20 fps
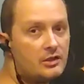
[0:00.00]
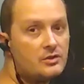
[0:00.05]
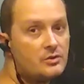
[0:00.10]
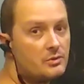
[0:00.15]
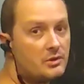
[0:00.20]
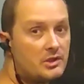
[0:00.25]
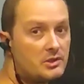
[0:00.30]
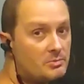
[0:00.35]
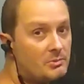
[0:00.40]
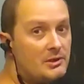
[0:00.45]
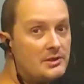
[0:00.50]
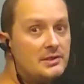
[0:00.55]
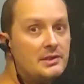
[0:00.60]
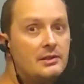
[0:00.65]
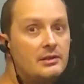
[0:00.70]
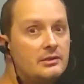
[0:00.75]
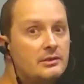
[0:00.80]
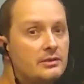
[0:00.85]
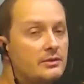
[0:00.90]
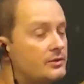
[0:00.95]
can do
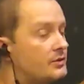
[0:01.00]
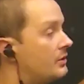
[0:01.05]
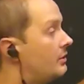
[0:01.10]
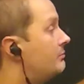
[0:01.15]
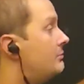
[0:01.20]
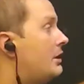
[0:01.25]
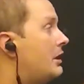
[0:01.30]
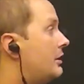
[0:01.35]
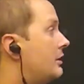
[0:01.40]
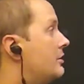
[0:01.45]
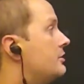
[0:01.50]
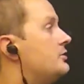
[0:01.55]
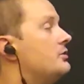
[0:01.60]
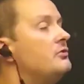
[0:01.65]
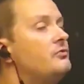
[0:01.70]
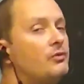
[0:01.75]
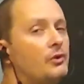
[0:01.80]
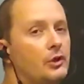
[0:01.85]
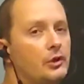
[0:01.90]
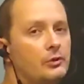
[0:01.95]
explicitly. So I'm not going to
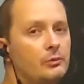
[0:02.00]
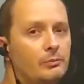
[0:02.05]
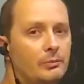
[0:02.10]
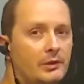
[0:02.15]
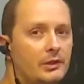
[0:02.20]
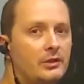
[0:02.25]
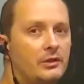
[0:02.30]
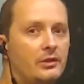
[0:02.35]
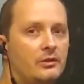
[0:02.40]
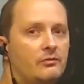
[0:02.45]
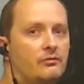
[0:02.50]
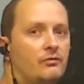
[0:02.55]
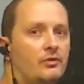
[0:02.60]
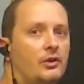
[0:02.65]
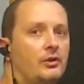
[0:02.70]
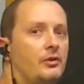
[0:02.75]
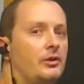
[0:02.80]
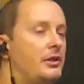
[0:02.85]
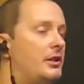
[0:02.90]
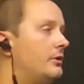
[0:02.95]
do it for you, but you can
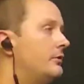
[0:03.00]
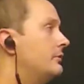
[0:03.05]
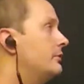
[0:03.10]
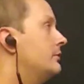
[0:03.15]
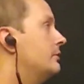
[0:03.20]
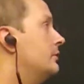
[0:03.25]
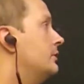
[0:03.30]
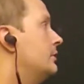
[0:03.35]
figure it out.